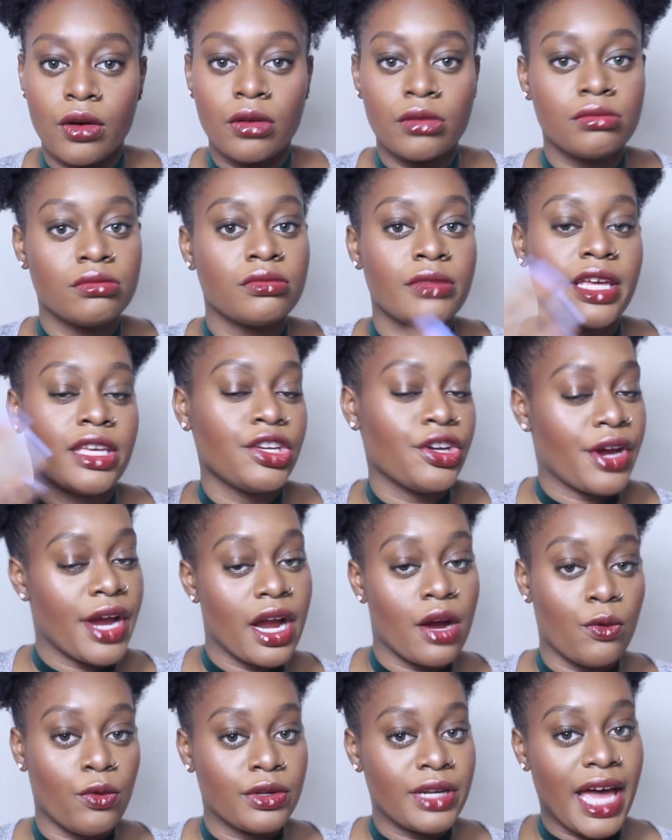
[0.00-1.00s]
oil,
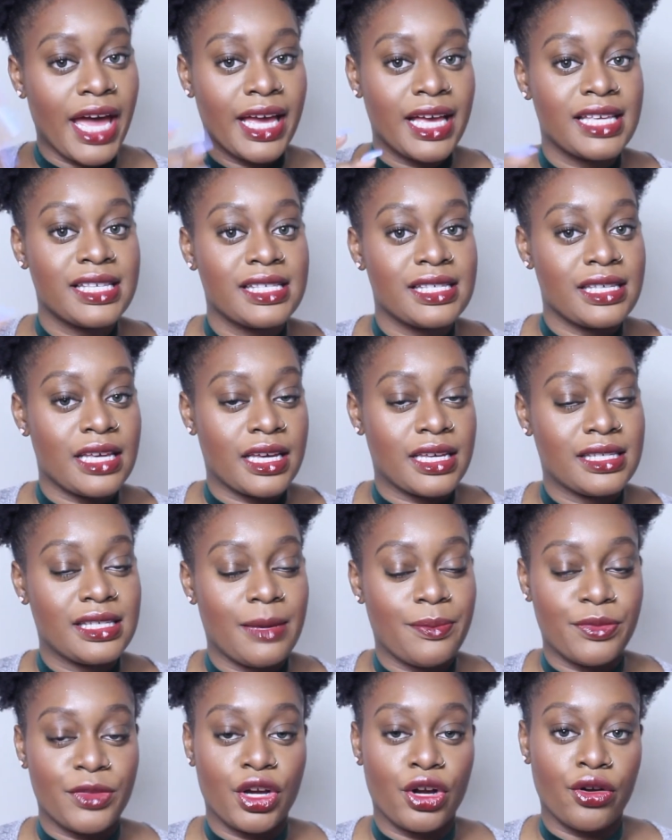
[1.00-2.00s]
your hair will not
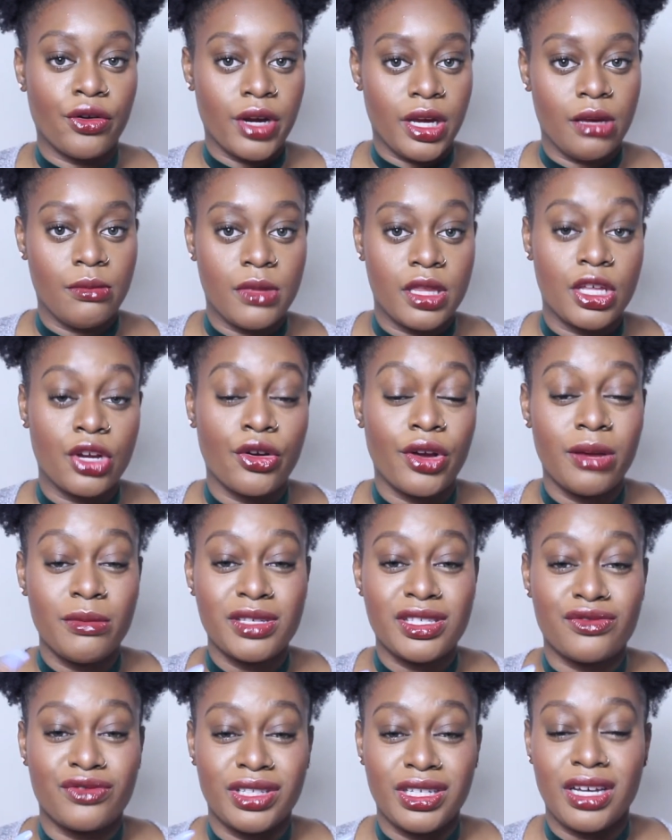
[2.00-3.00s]
accept the cream, and the
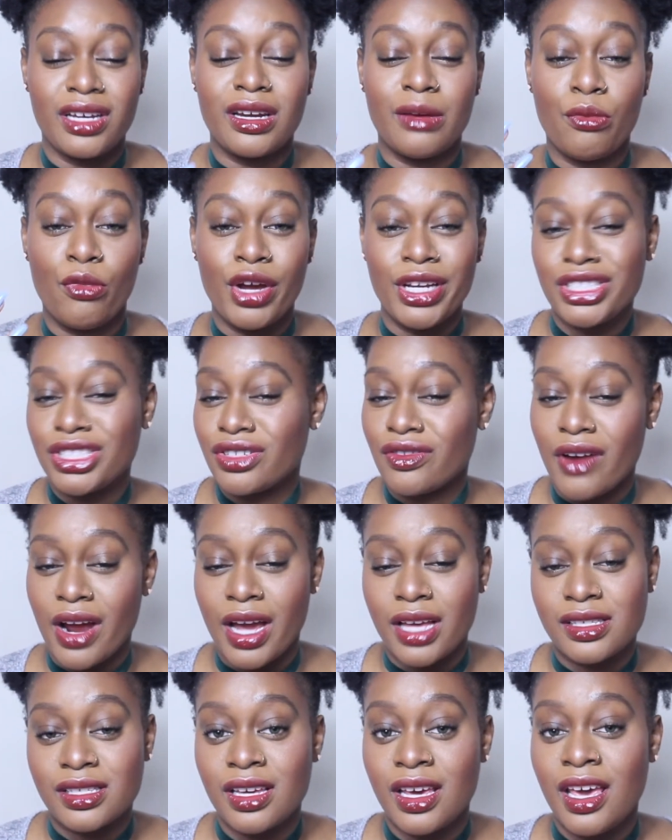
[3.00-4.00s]
cream is really going to
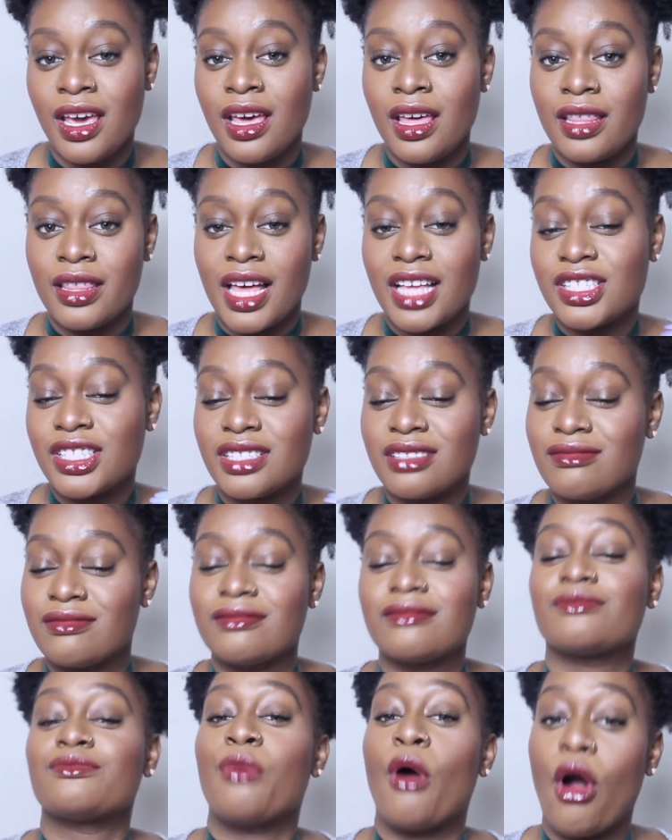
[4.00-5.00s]
moisturize.
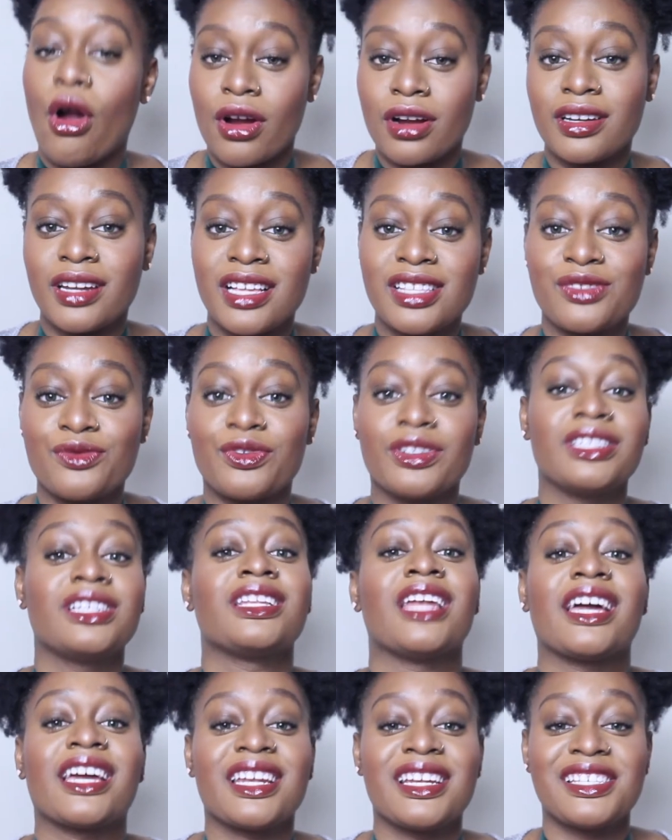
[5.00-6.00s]
That's
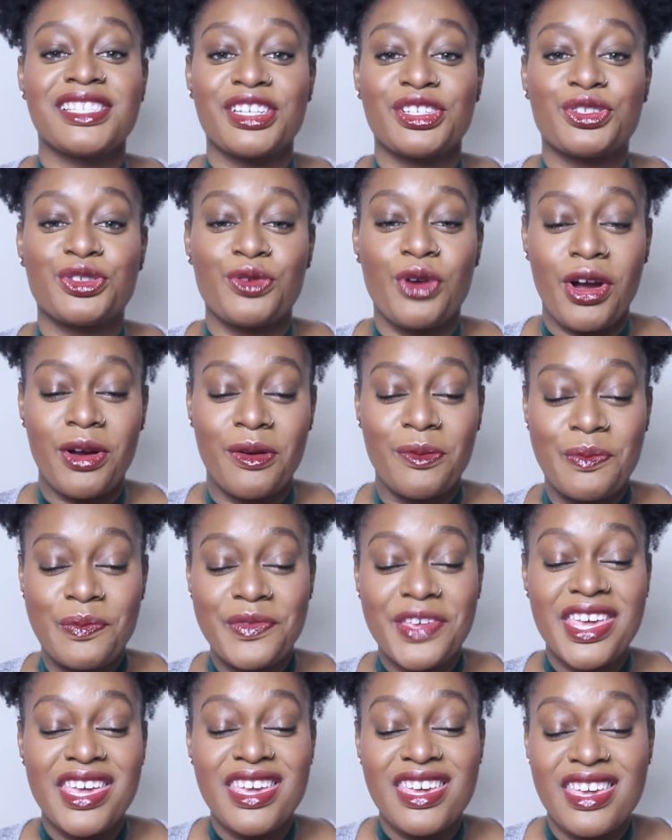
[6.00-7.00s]
really like an essential
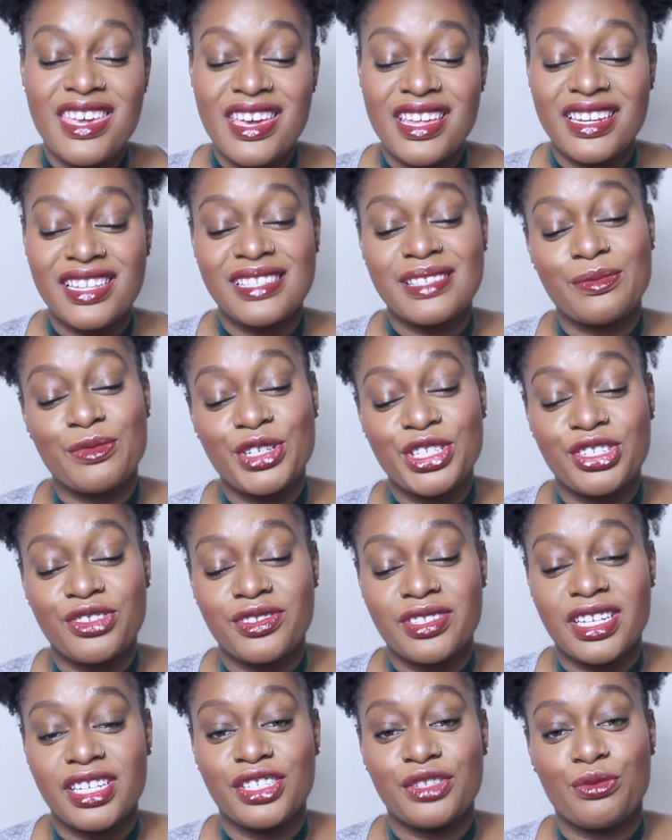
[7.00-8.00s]
key in this
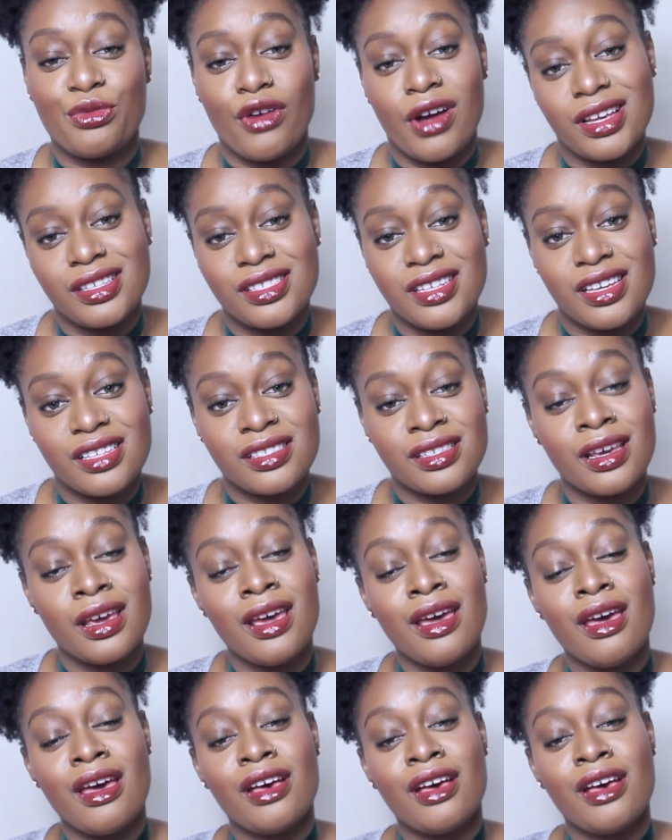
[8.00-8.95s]
moisturization process.